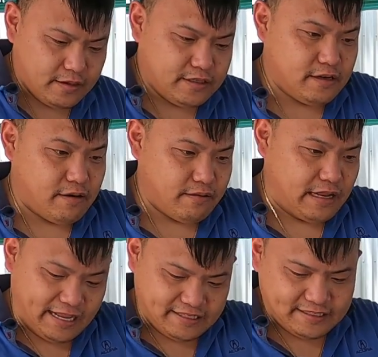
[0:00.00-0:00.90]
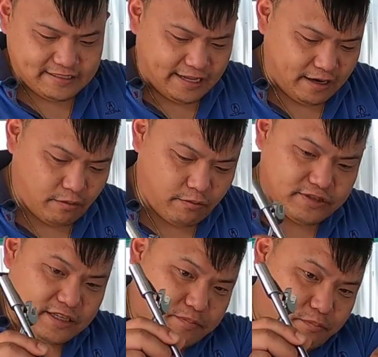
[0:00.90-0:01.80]
So the 9/16
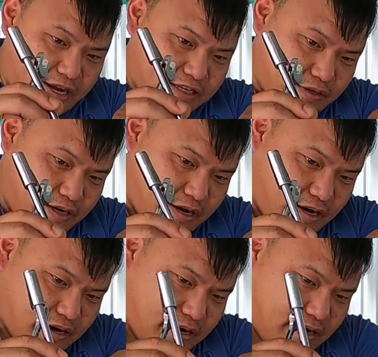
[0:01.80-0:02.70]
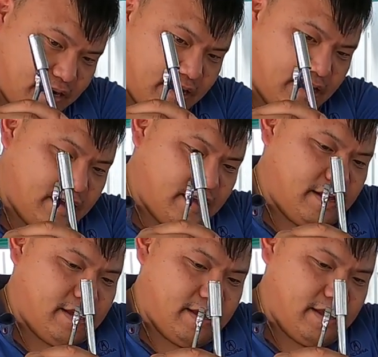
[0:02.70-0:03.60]
holds this brass right here,
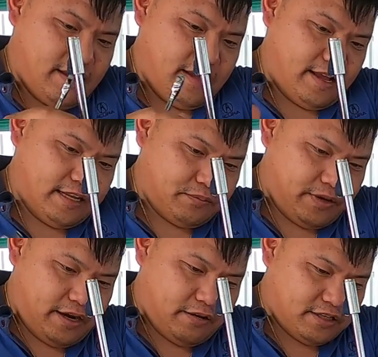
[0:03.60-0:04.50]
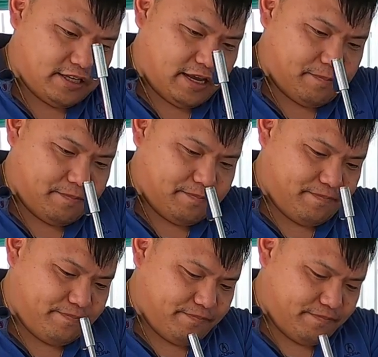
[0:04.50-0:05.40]
and this one here goes on top,
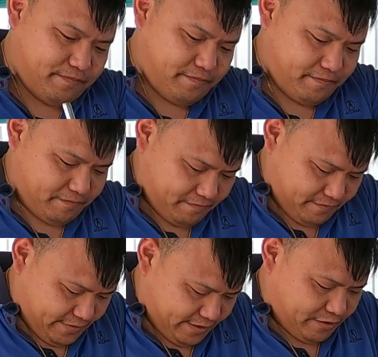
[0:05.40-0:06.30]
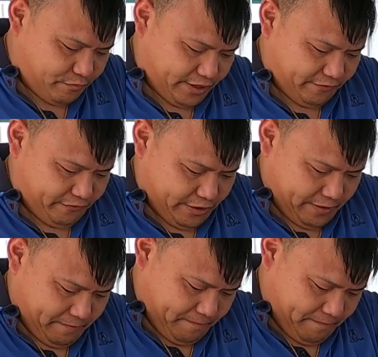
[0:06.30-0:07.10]
and you break it free.